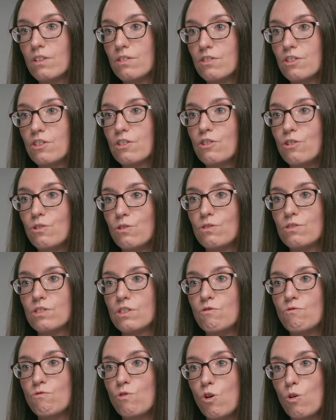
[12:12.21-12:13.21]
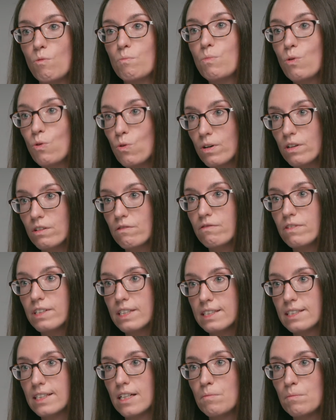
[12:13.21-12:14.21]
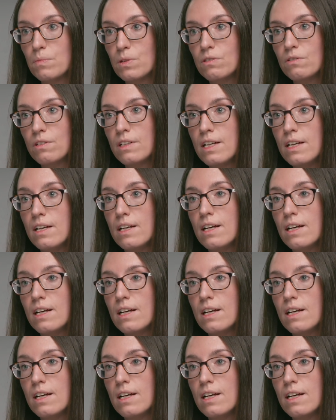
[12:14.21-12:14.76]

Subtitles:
undercooked and raw pork, for example.